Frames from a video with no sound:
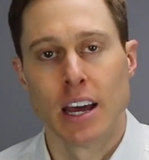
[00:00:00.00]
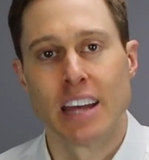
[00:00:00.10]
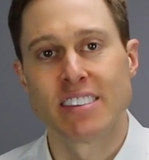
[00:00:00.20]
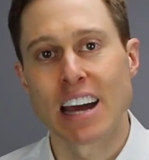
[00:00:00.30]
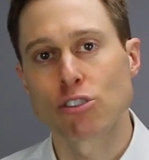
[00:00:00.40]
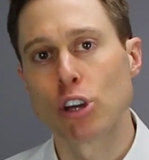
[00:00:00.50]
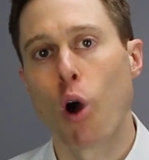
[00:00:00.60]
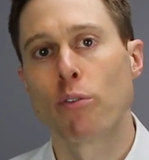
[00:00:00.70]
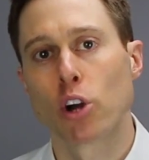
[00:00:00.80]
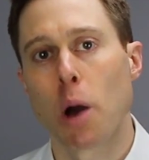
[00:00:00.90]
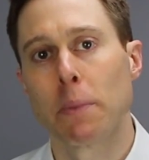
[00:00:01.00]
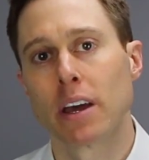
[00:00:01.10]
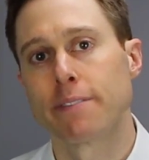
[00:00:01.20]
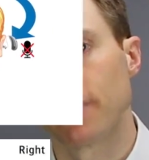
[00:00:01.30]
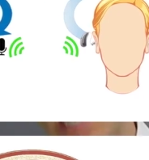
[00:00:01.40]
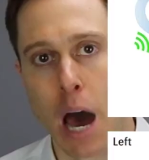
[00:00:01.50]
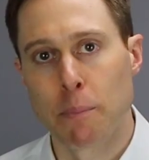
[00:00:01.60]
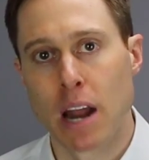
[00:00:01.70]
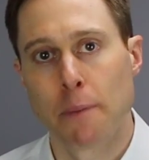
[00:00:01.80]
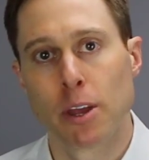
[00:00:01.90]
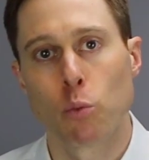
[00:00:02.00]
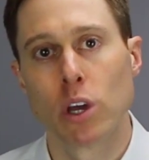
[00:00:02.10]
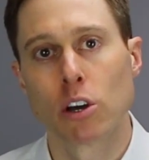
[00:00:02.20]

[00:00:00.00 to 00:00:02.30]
It's actually overcoming a phenomenon that we